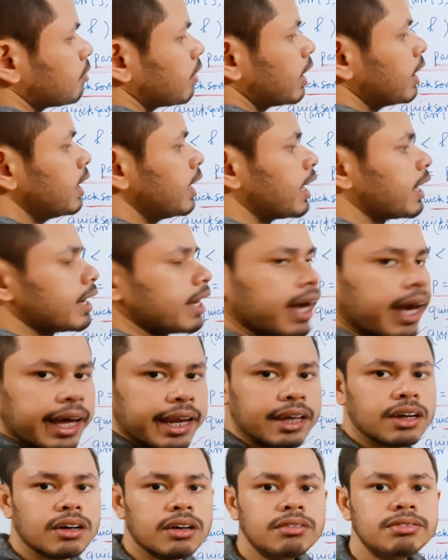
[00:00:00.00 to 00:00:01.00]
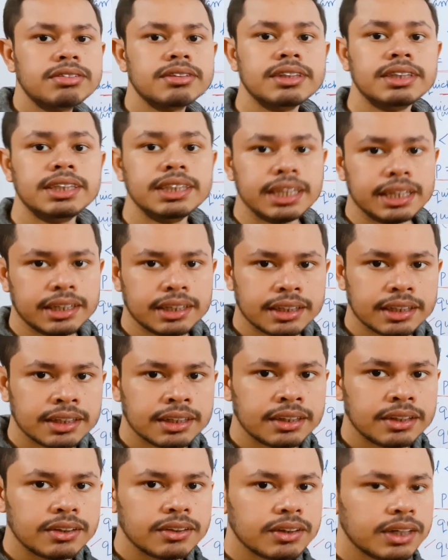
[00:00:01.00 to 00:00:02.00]
I and array of j.
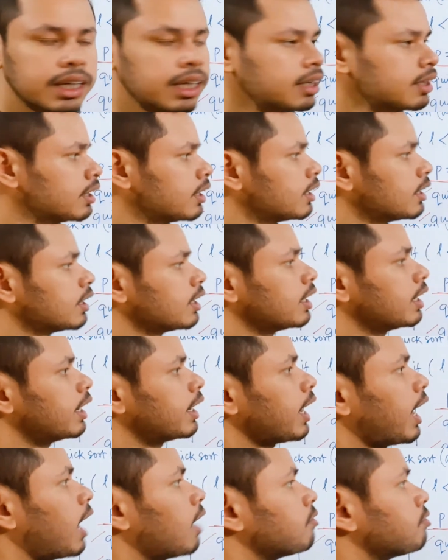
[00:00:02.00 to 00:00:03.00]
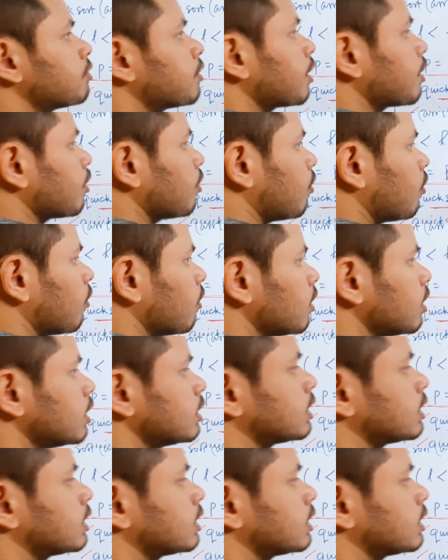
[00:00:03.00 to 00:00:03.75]
Okay, and after all the